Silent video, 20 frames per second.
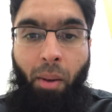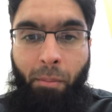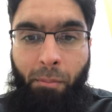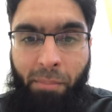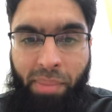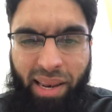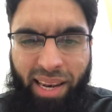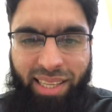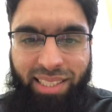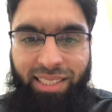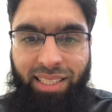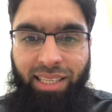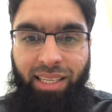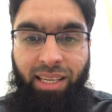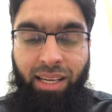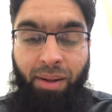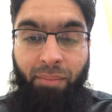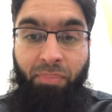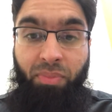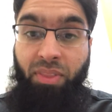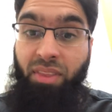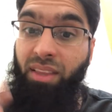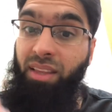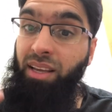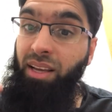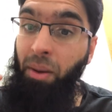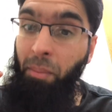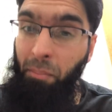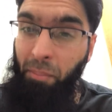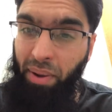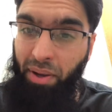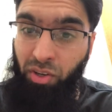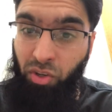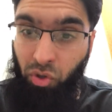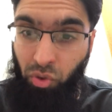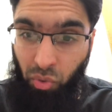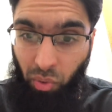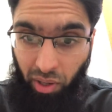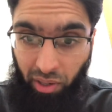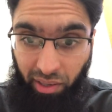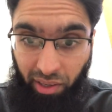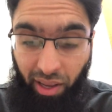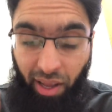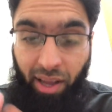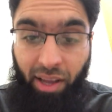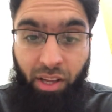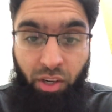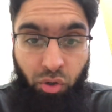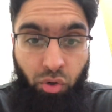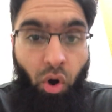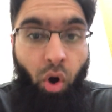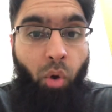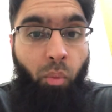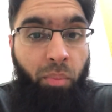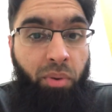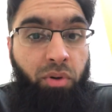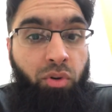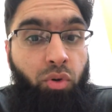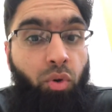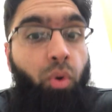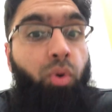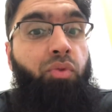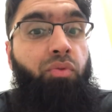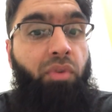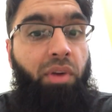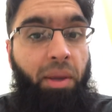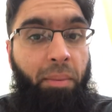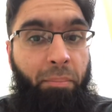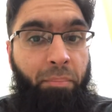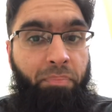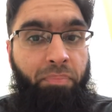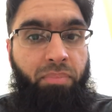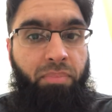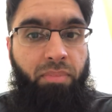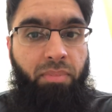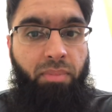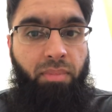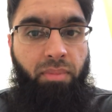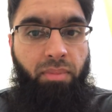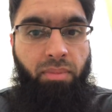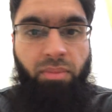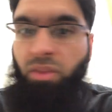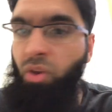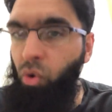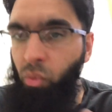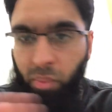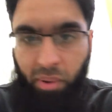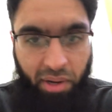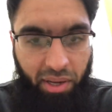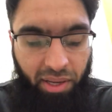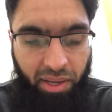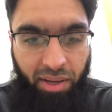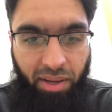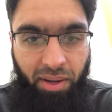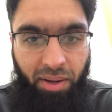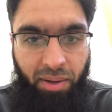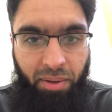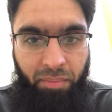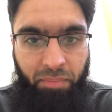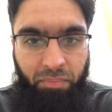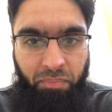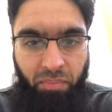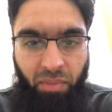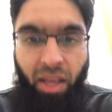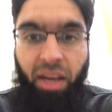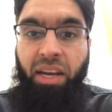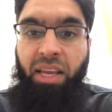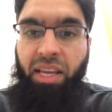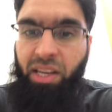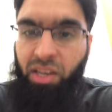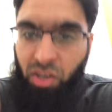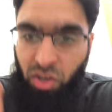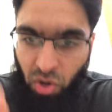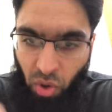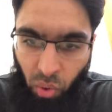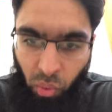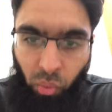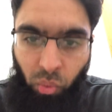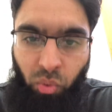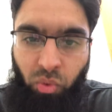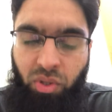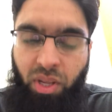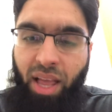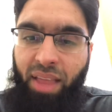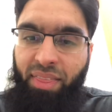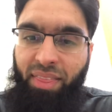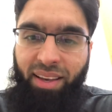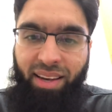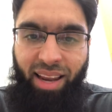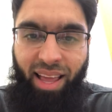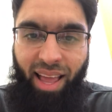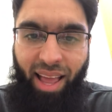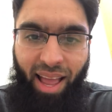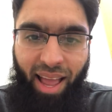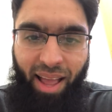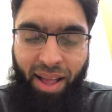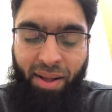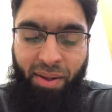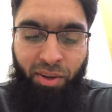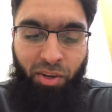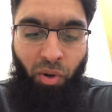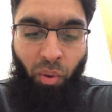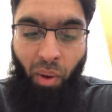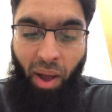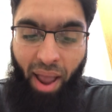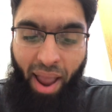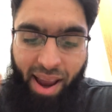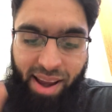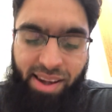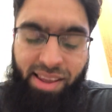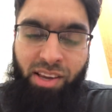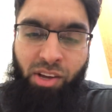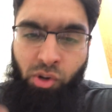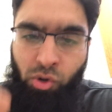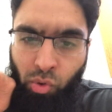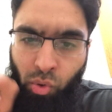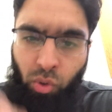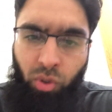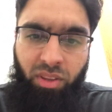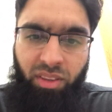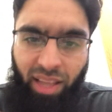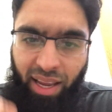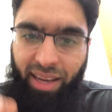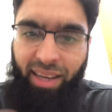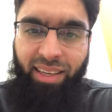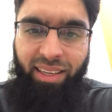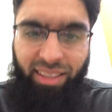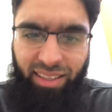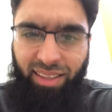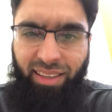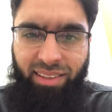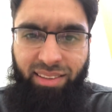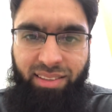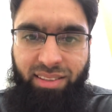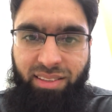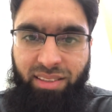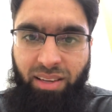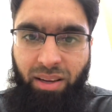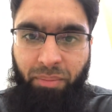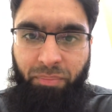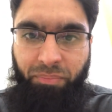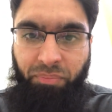ability compared to Allah to open doors for him? Nobody. And he knows that, any good that he needs,